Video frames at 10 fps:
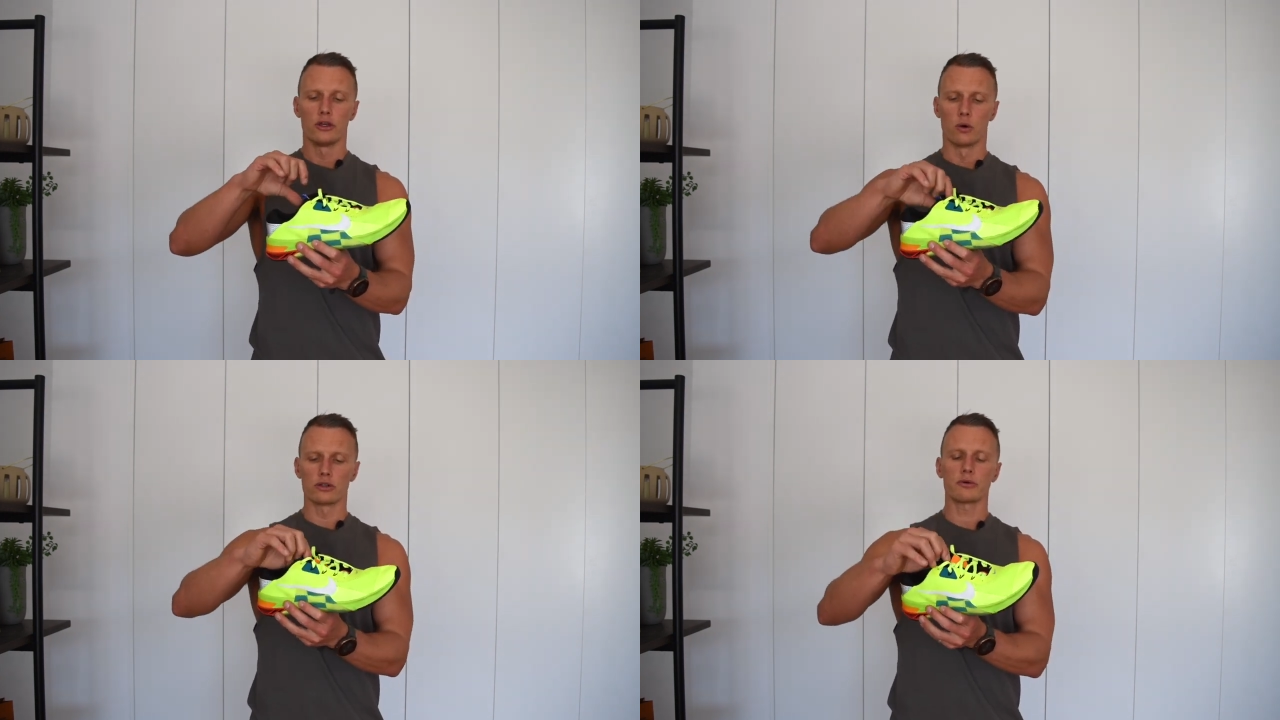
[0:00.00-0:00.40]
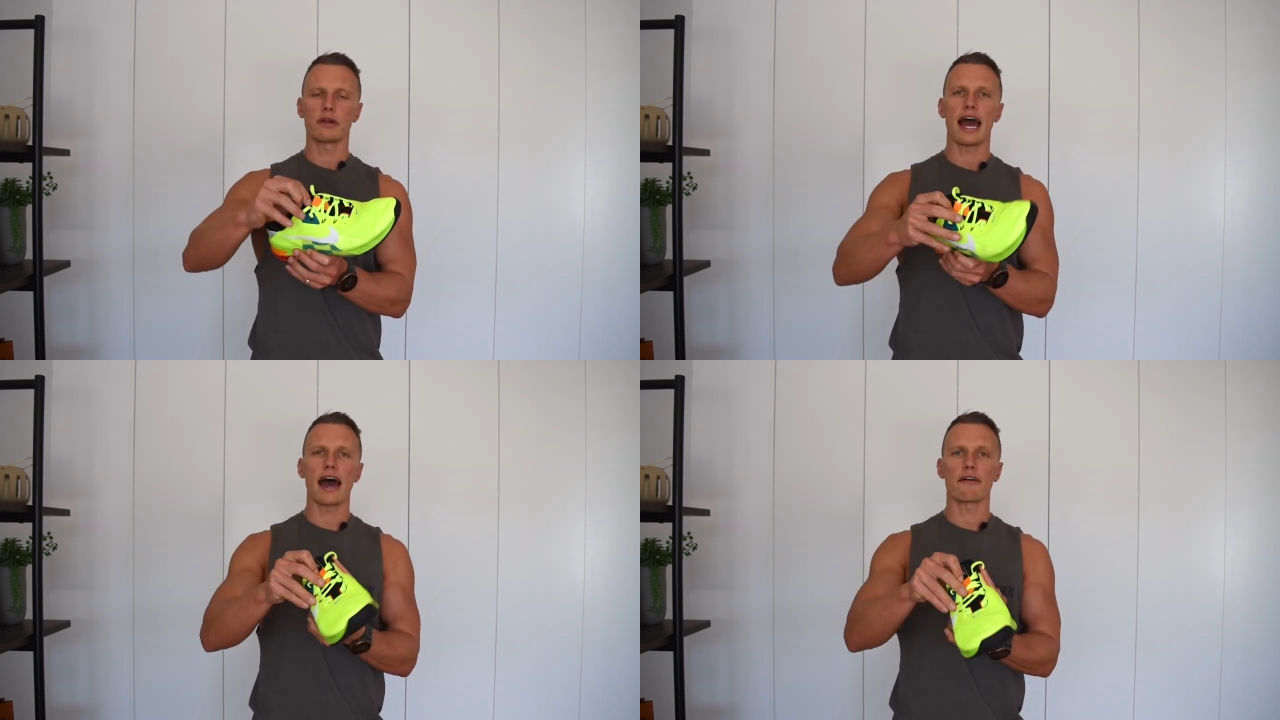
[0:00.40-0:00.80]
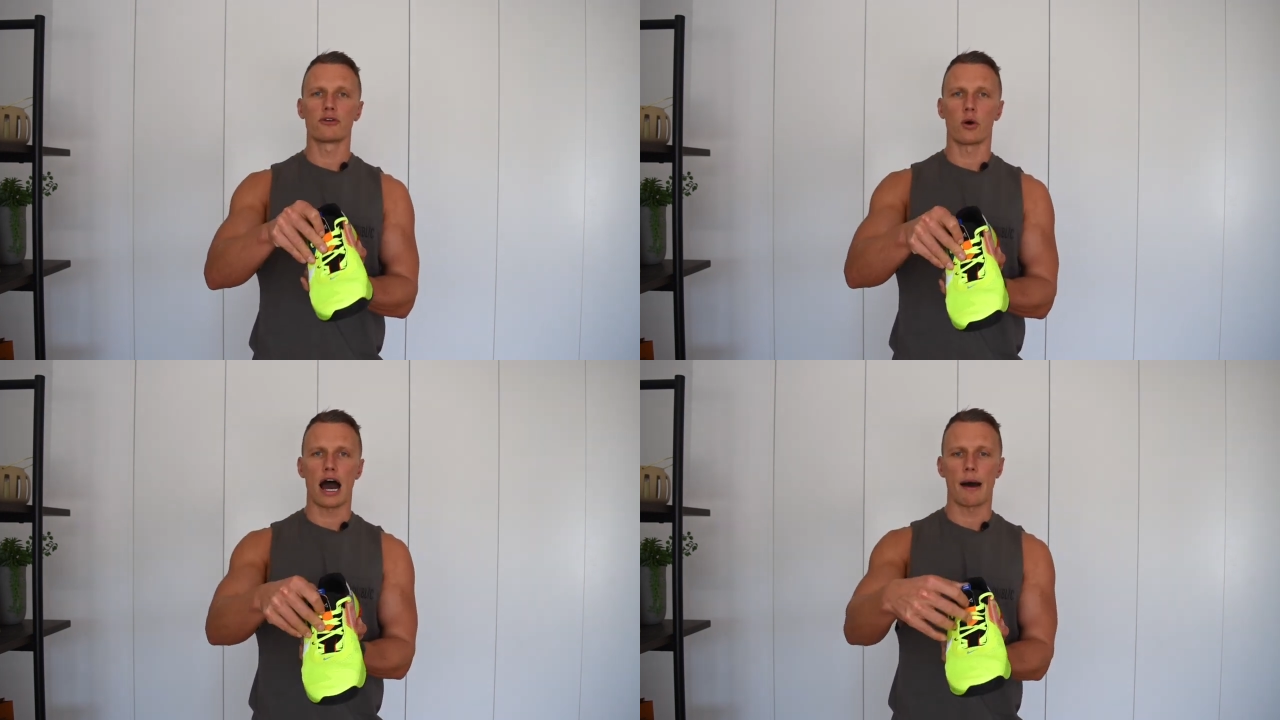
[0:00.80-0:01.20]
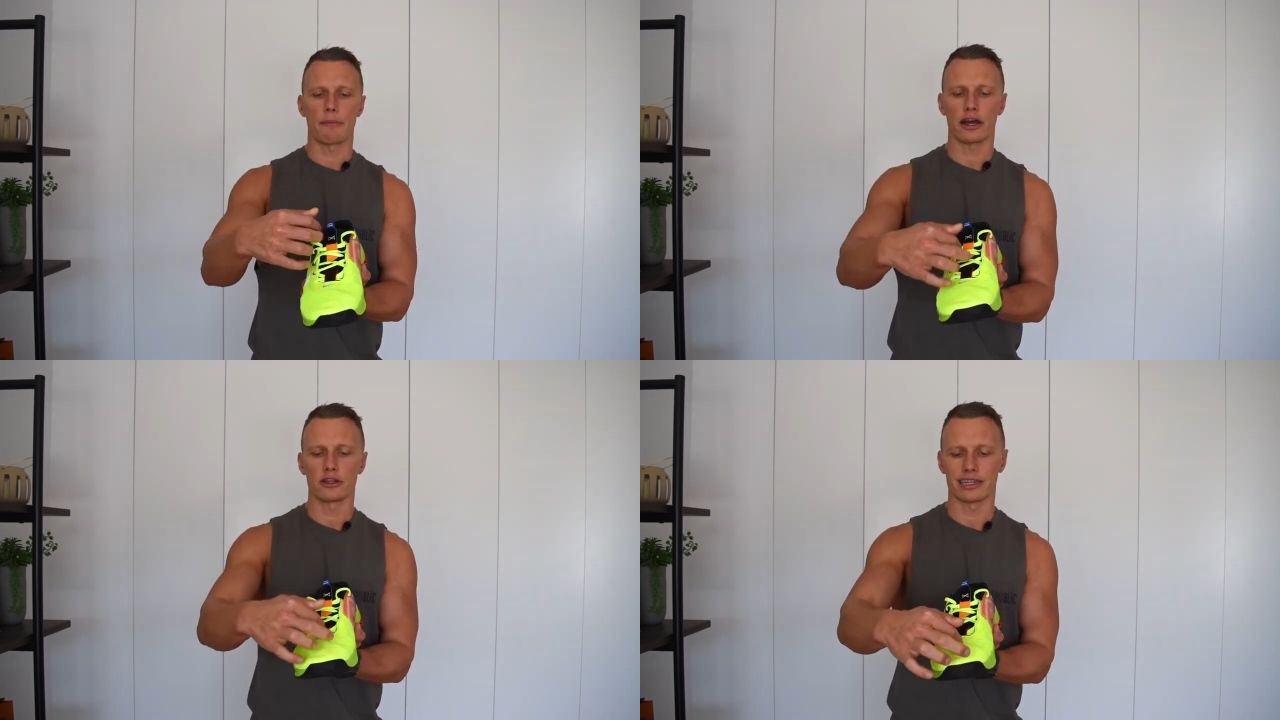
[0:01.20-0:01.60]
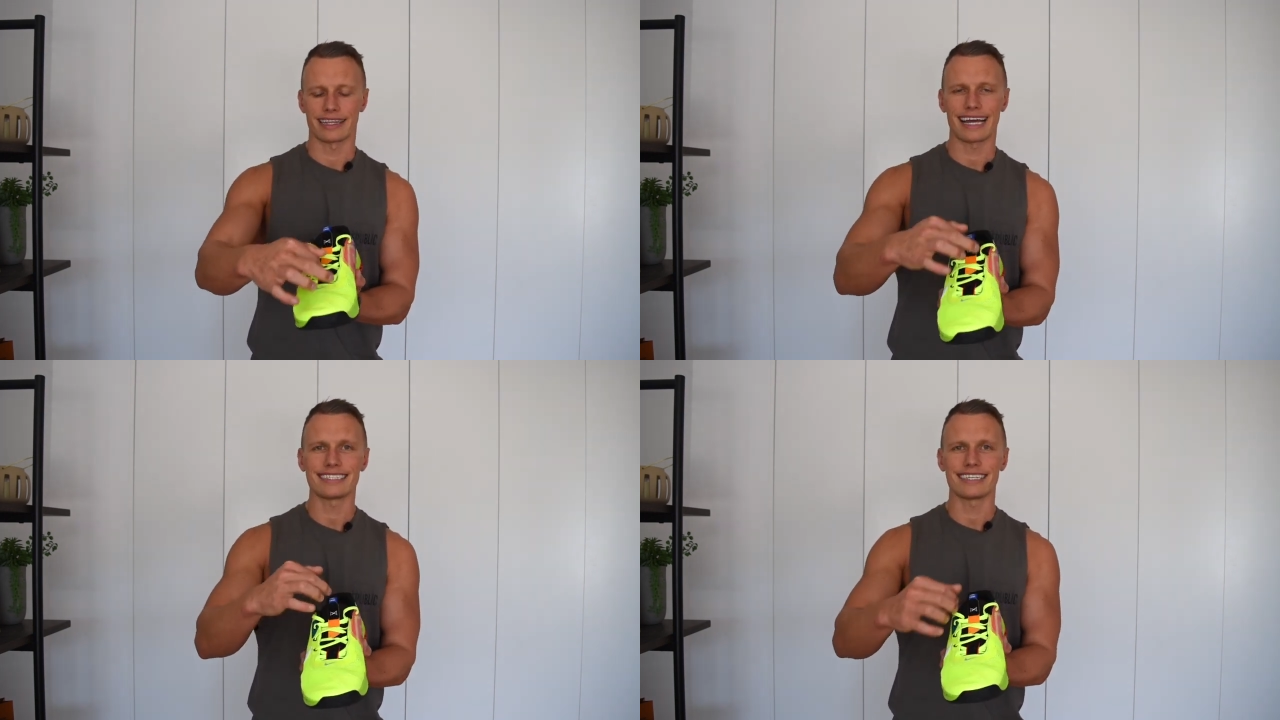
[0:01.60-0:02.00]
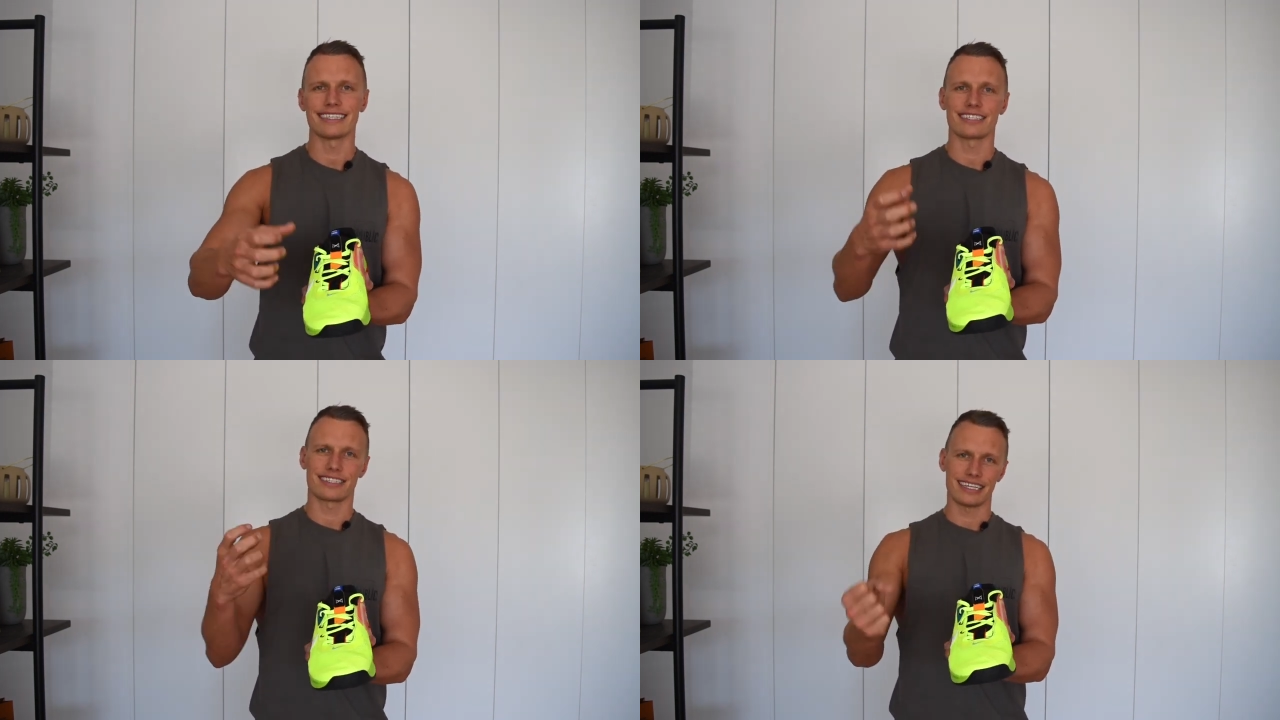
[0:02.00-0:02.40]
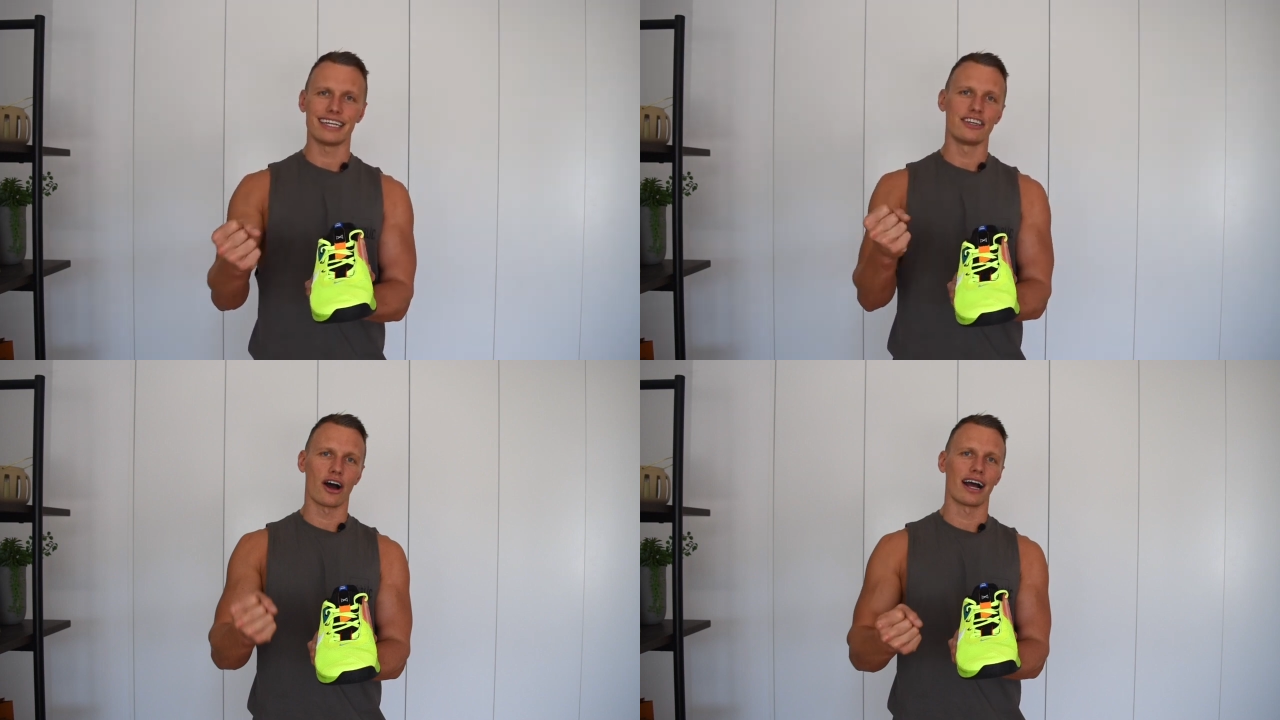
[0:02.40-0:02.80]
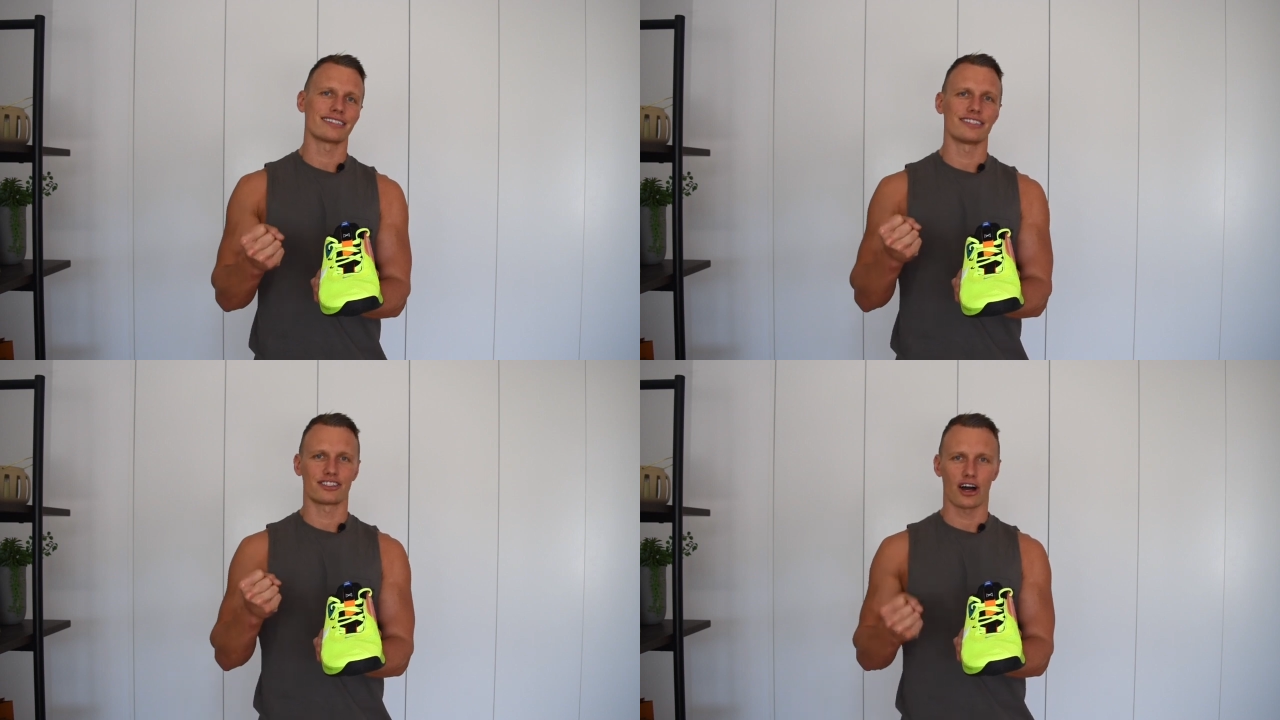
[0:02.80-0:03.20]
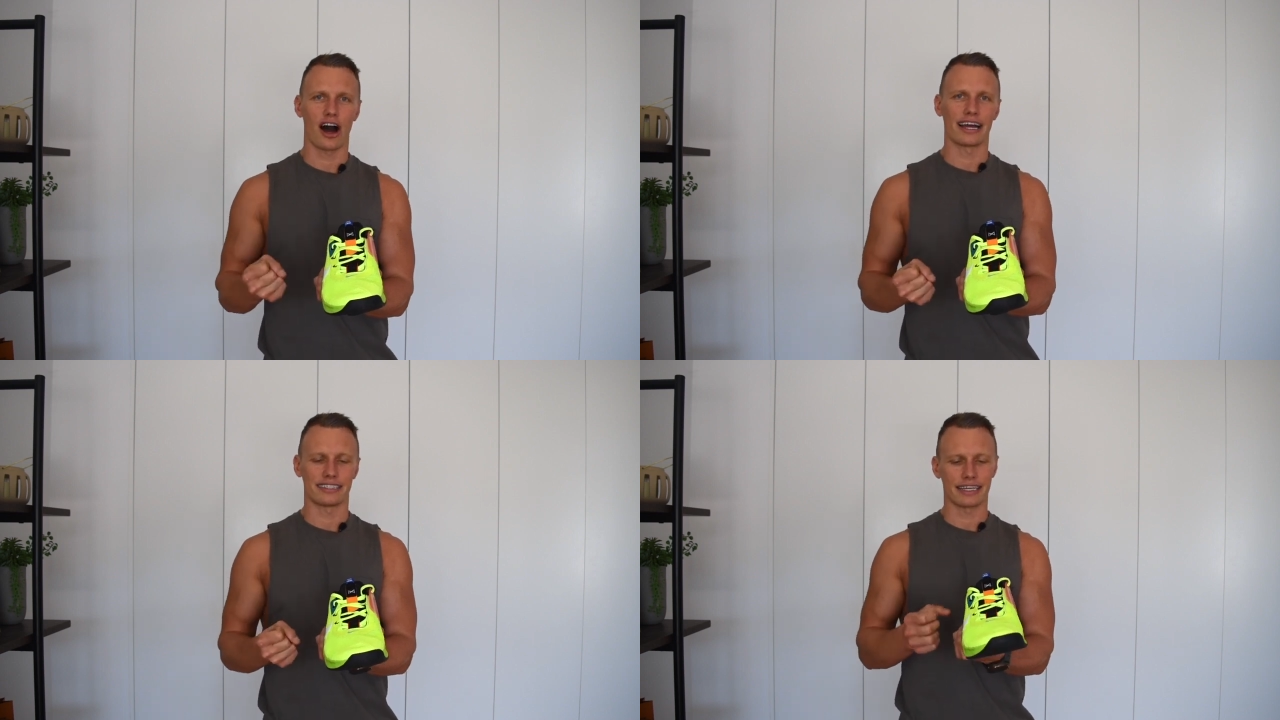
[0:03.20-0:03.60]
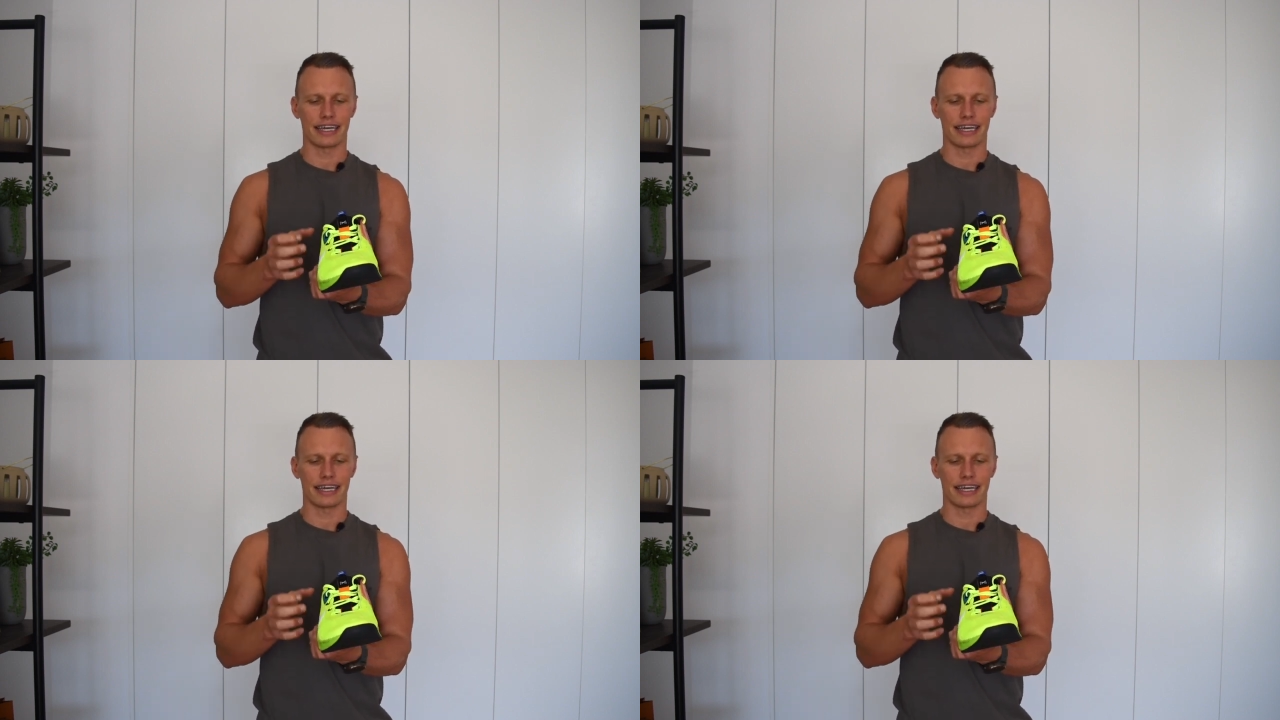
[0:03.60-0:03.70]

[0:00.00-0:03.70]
You also want to have your upper and your laces in nice and tight.